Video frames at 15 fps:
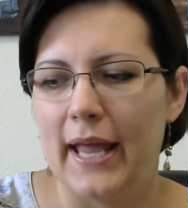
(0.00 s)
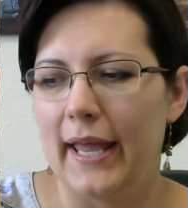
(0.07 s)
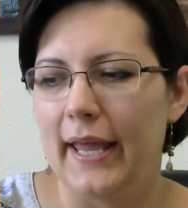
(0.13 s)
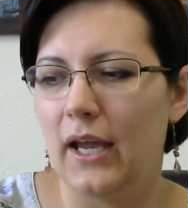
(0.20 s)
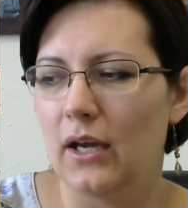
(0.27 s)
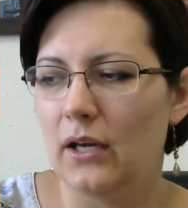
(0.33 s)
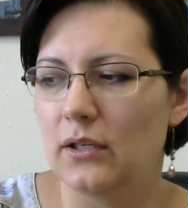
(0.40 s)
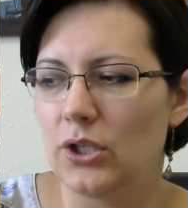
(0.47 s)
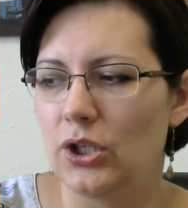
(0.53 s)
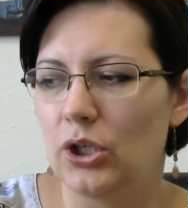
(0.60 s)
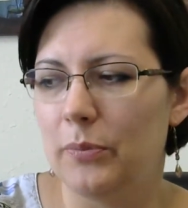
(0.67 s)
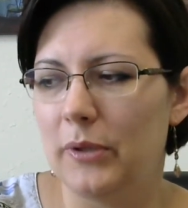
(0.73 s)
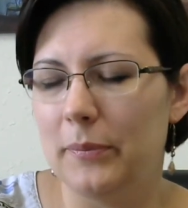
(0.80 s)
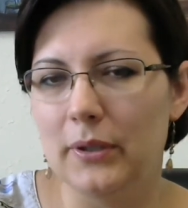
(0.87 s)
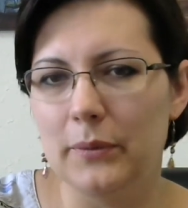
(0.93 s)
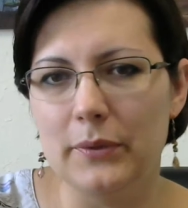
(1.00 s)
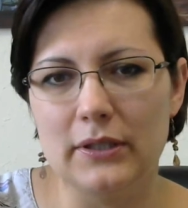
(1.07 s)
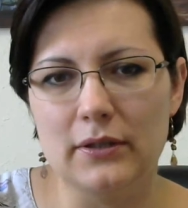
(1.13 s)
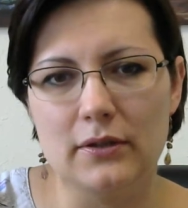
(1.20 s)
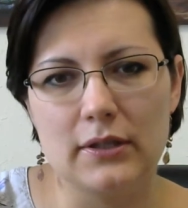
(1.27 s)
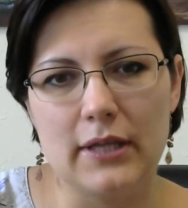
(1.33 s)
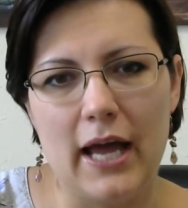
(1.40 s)
And, people
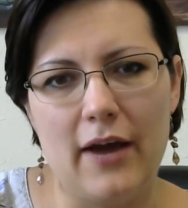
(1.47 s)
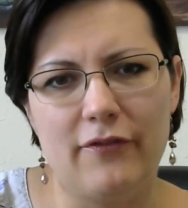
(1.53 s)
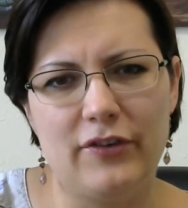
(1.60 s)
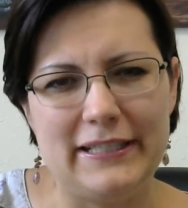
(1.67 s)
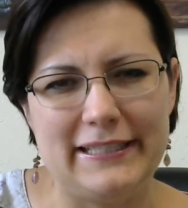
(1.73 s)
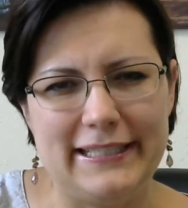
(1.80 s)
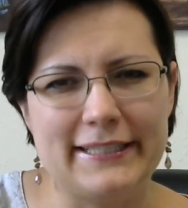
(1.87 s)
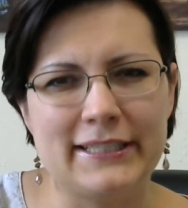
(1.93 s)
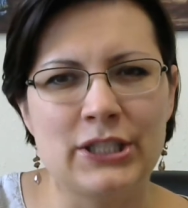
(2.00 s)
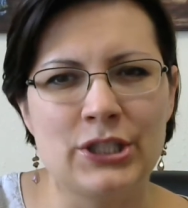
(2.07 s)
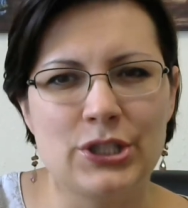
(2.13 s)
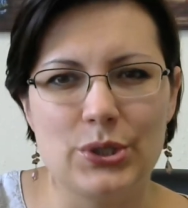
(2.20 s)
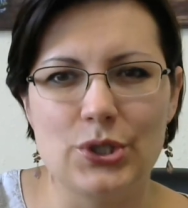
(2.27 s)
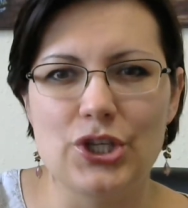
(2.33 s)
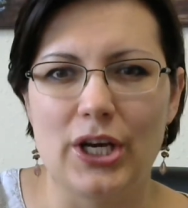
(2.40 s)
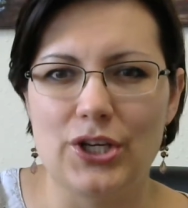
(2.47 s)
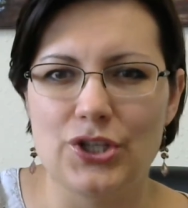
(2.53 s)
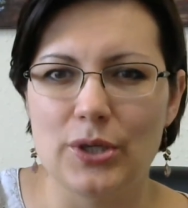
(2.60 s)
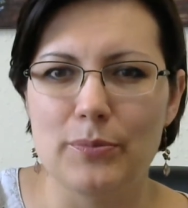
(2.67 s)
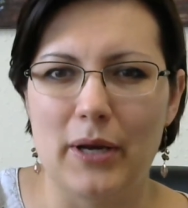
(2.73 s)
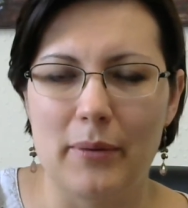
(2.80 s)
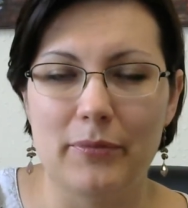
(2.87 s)
will have resistance to
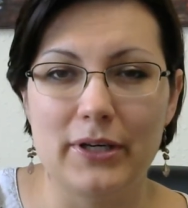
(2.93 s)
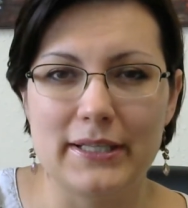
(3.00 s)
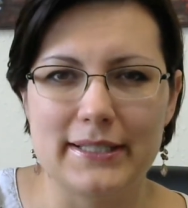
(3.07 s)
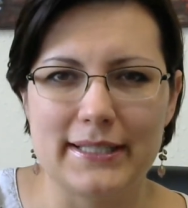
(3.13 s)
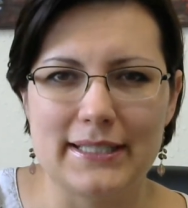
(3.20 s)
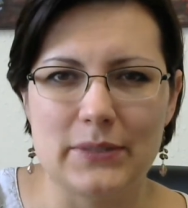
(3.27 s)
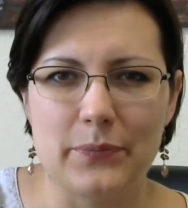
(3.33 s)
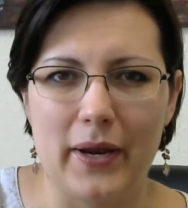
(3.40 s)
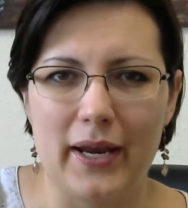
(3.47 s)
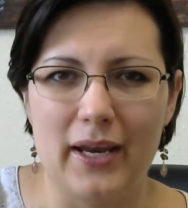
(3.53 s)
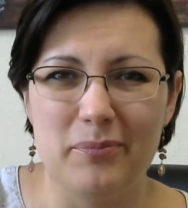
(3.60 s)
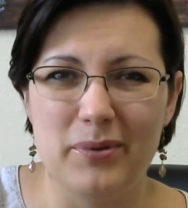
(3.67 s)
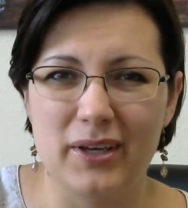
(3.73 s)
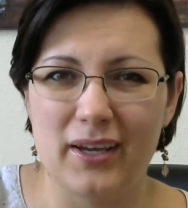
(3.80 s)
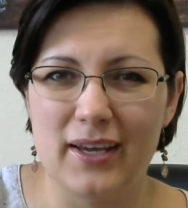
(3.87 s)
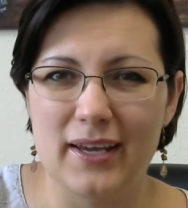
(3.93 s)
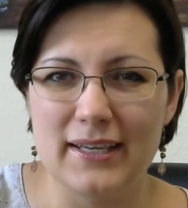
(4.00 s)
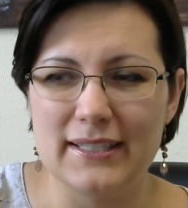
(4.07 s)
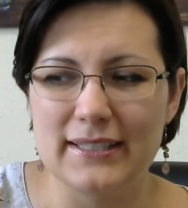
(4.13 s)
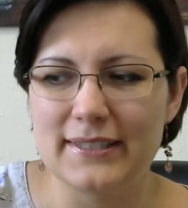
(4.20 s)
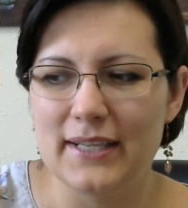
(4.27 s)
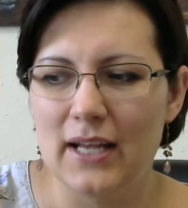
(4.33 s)
changing memories this way
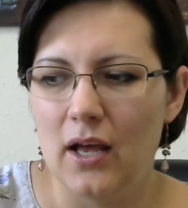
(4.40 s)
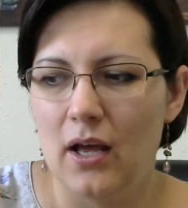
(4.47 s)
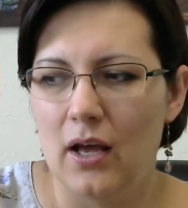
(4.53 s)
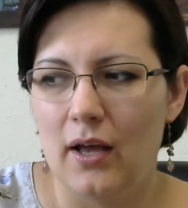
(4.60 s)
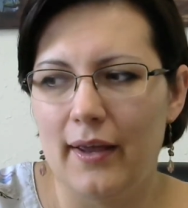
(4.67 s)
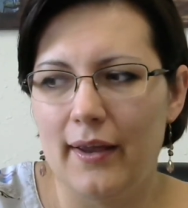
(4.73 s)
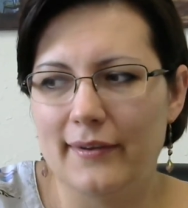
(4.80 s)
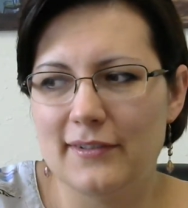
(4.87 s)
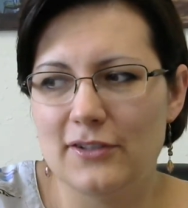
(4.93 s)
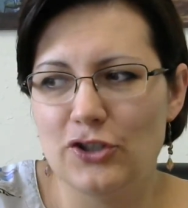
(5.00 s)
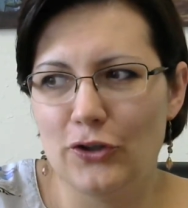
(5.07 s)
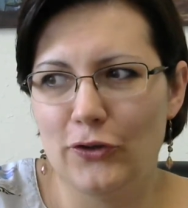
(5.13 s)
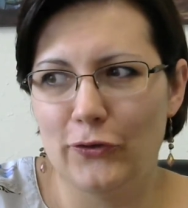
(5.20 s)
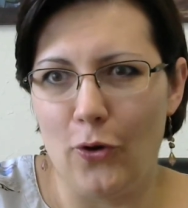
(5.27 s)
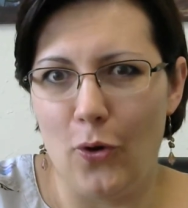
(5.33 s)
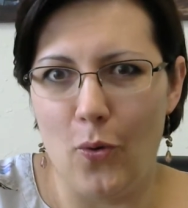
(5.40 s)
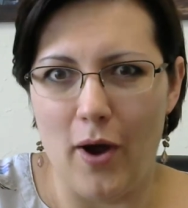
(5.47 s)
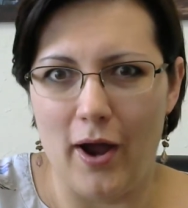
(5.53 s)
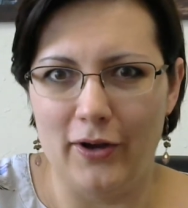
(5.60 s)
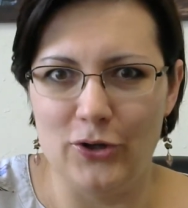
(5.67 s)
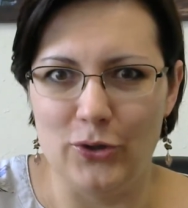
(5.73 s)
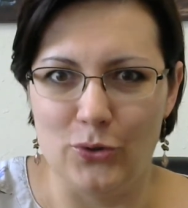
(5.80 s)
because it's just so
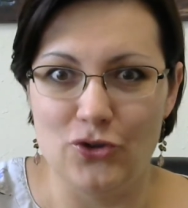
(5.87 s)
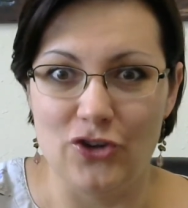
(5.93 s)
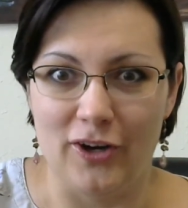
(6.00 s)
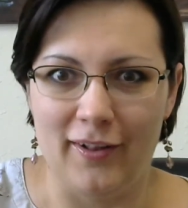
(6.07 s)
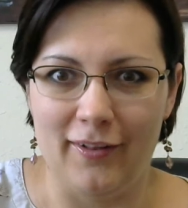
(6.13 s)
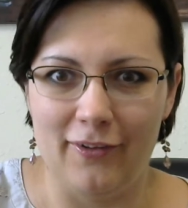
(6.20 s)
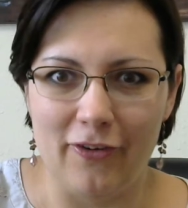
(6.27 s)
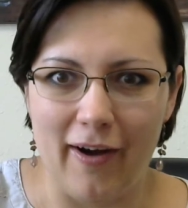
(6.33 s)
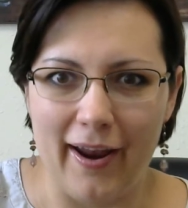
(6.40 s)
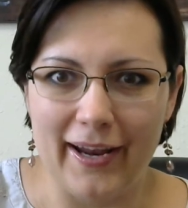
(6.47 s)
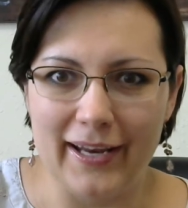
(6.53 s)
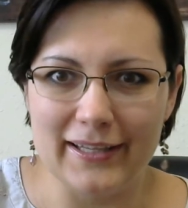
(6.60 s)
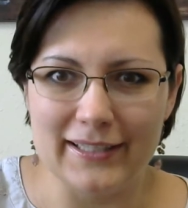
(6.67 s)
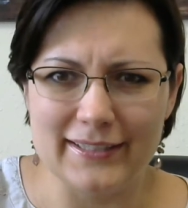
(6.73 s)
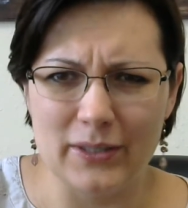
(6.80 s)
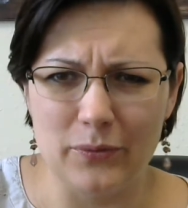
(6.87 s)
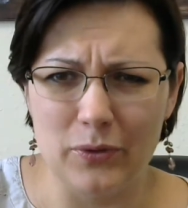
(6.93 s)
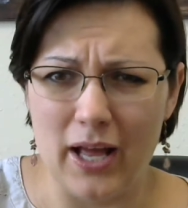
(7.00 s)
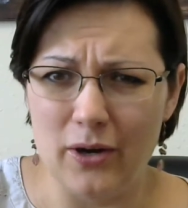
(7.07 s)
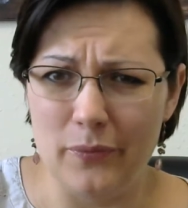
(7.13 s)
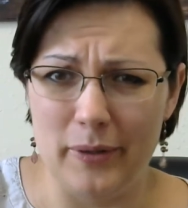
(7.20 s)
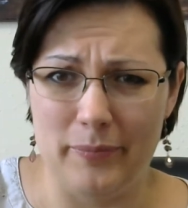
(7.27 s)
unusual, right? They'll say, well,
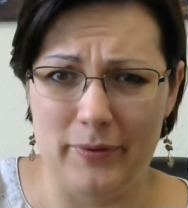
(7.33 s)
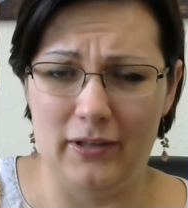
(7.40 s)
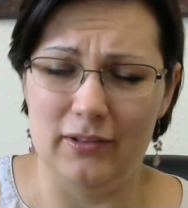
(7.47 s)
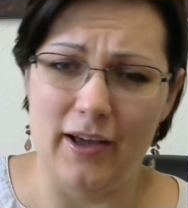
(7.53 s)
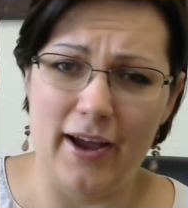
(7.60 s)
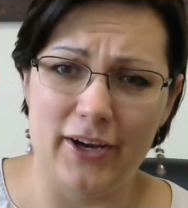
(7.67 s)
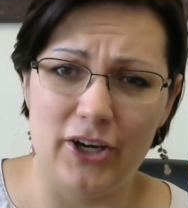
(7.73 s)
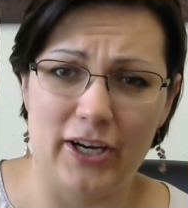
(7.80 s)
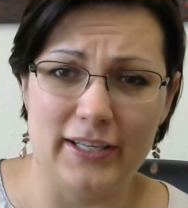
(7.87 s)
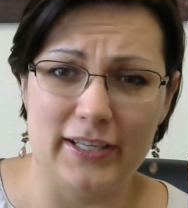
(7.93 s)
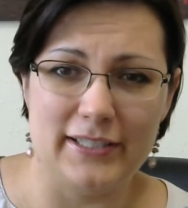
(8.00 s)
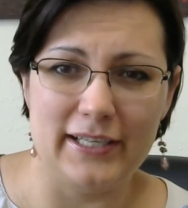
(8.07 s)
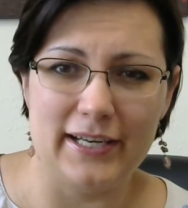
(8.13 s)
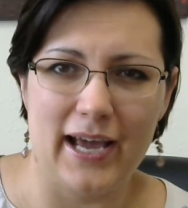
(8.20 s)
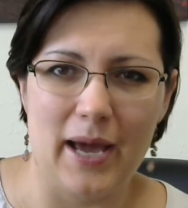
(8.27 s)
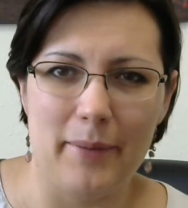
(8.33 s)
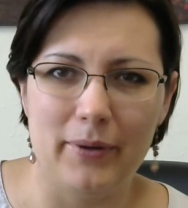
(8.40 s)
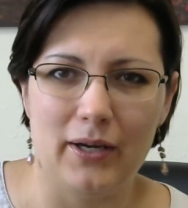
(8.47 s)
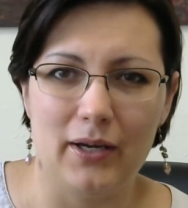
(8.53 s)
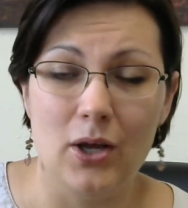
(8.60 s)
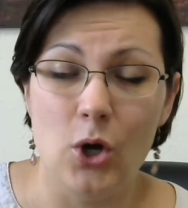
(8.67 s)
I don't want to be a liar. It did happen.